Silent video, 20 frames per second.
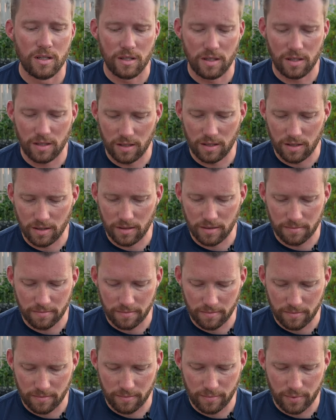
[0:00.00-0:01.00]
uh,
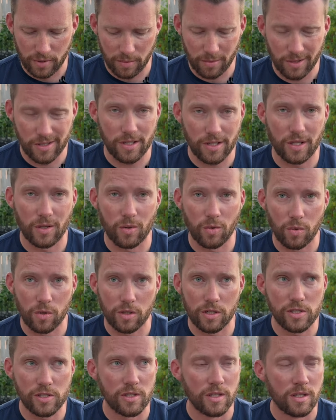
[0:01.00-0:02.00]
pretty much like an
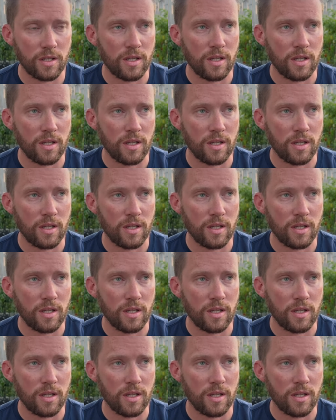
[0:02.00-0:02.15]
orange